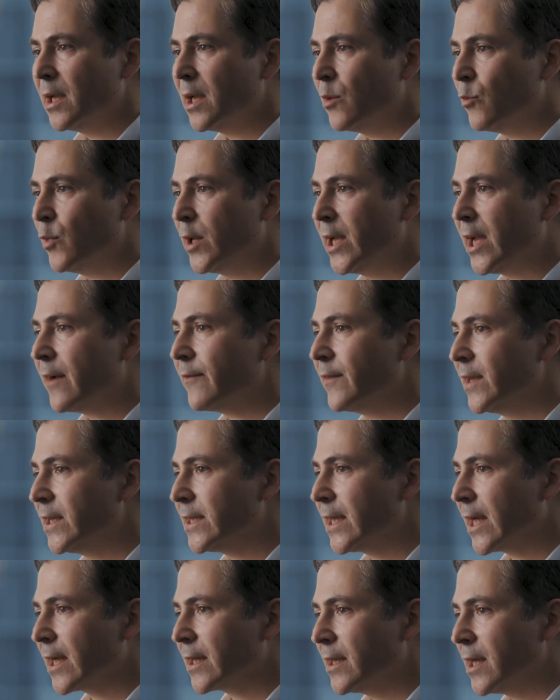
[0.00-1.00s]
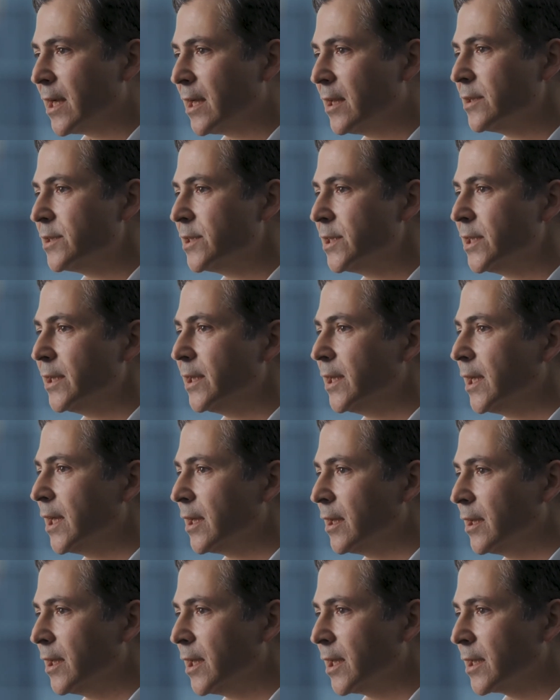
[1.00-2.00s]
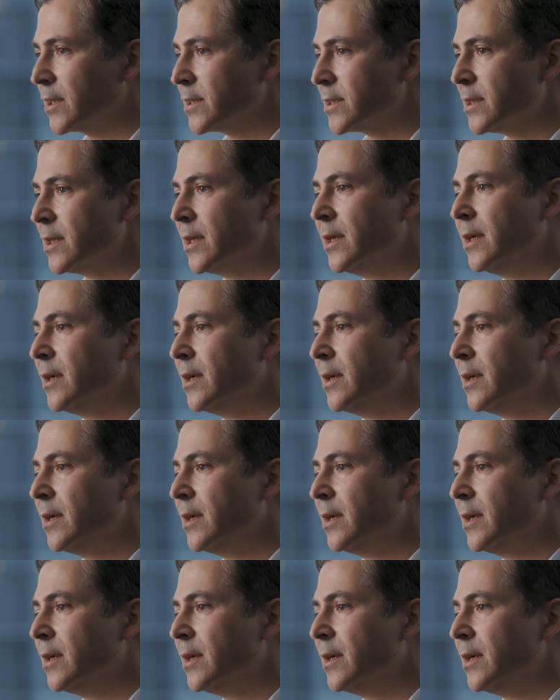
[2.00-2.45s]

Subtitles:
and we have the technology and the analytics